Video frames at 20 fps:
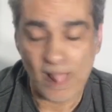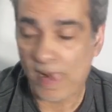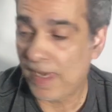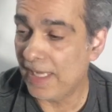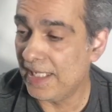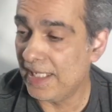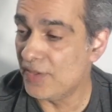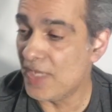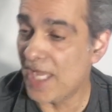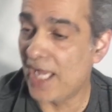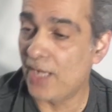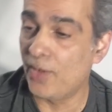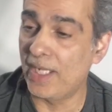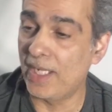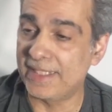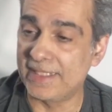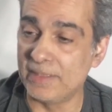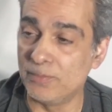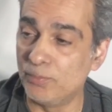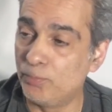And now I
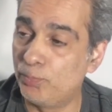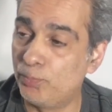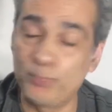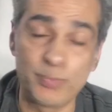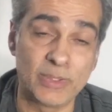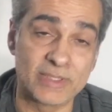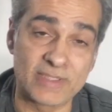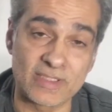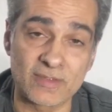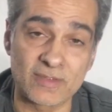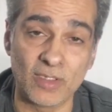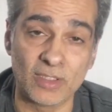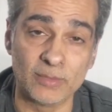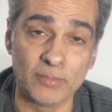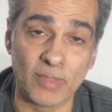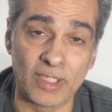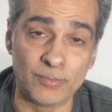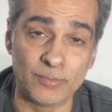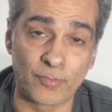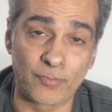can put this on
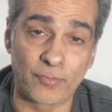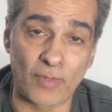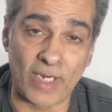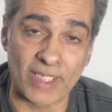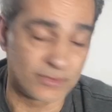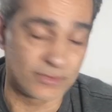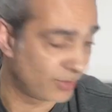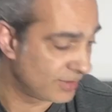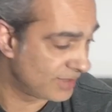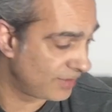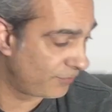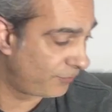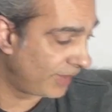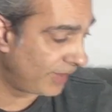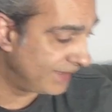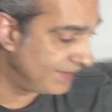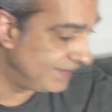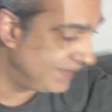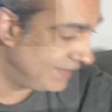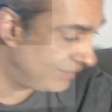my refractors if
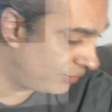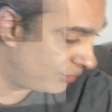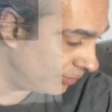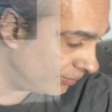I need like, to.